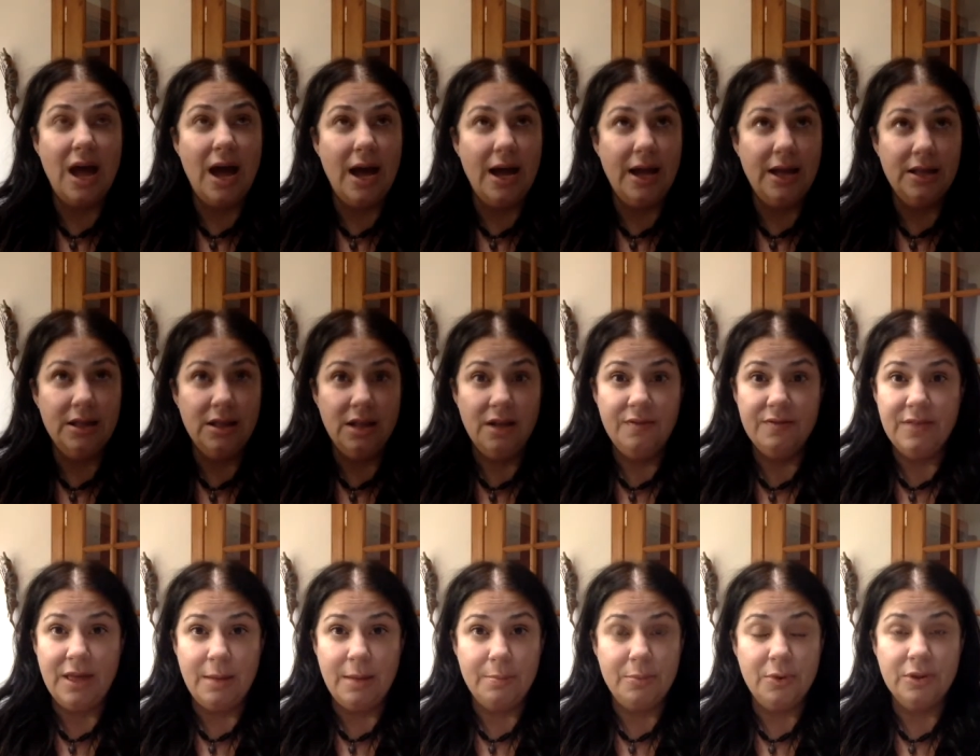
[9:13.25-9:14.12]
I love
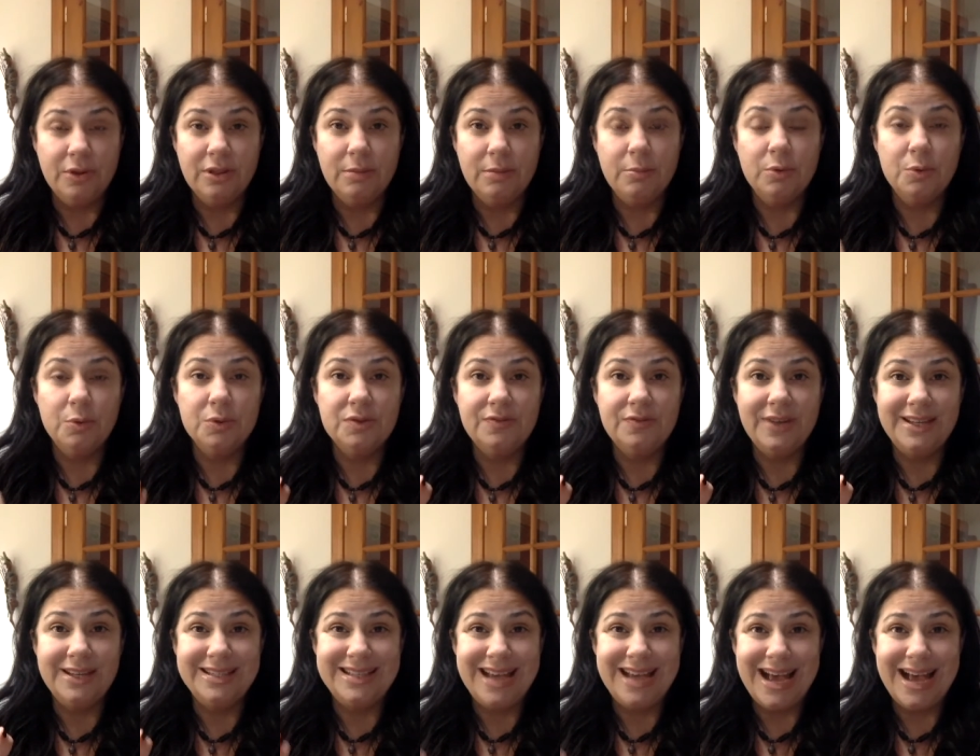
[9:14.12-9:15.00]
that book. The book was
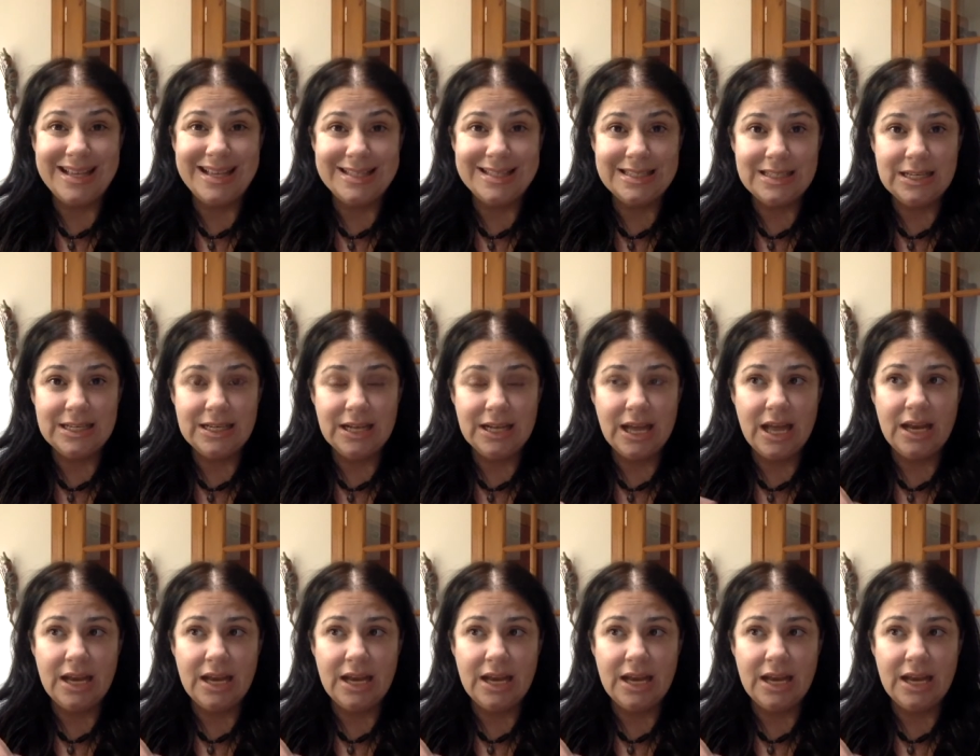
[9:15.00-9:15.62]
fantastic